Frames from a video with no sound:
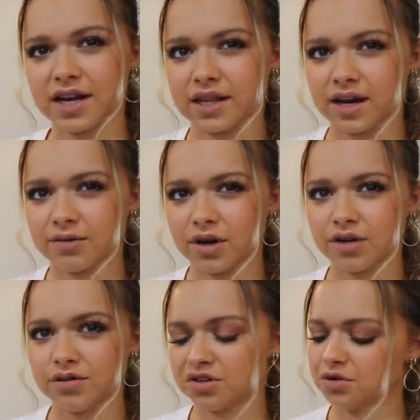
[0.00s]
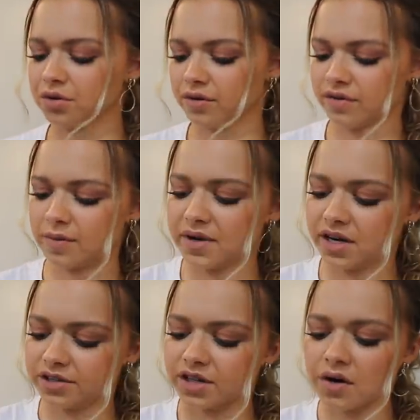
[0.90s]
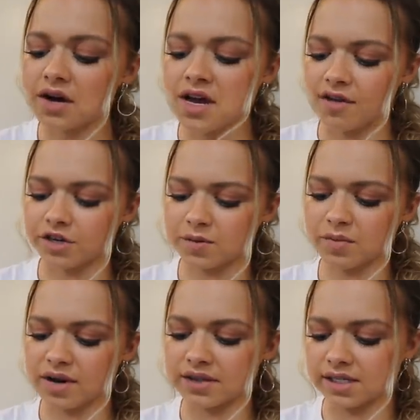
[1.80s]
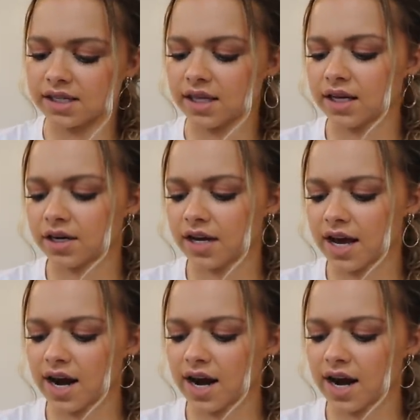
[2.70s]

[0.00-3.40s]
And then I want new decor for up here. So I've just been browsing the internet.